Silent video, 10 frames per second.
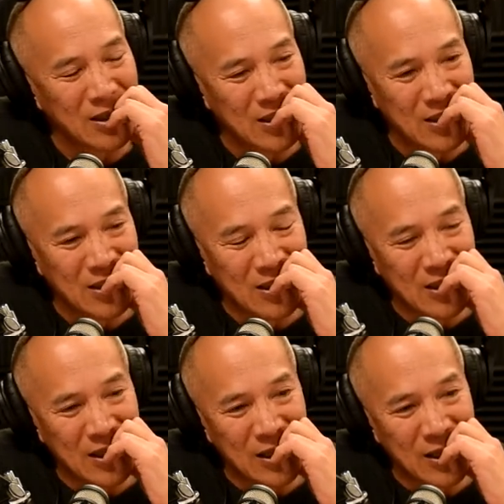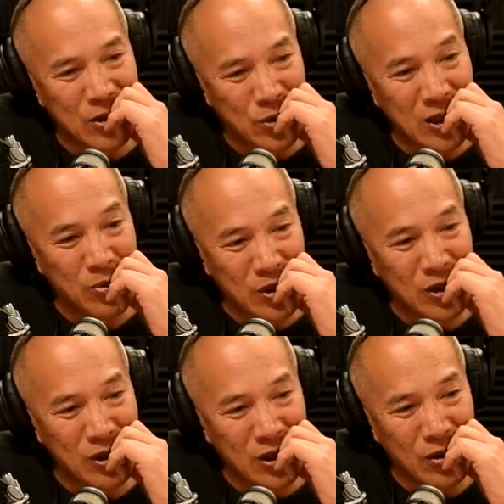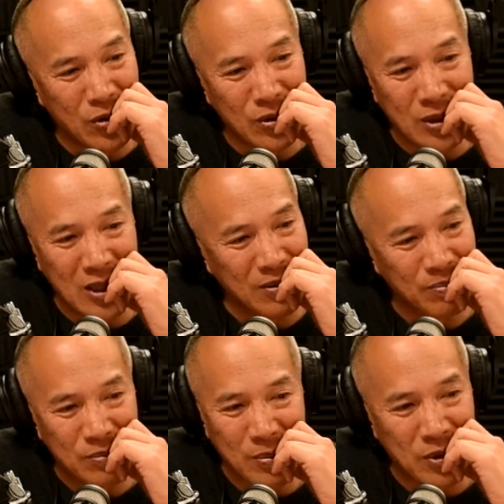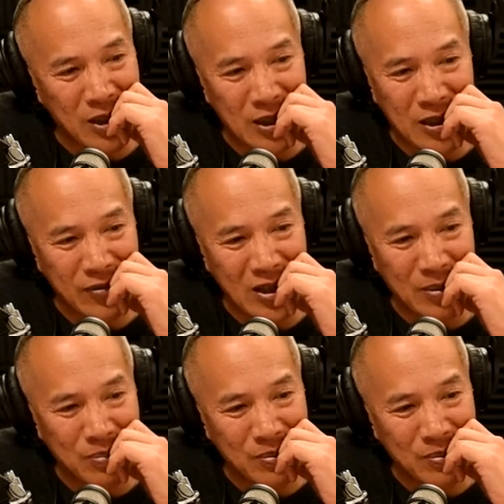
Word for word: Uh, and that's what I did with her. I thought, no, nah, I'm not going to give up.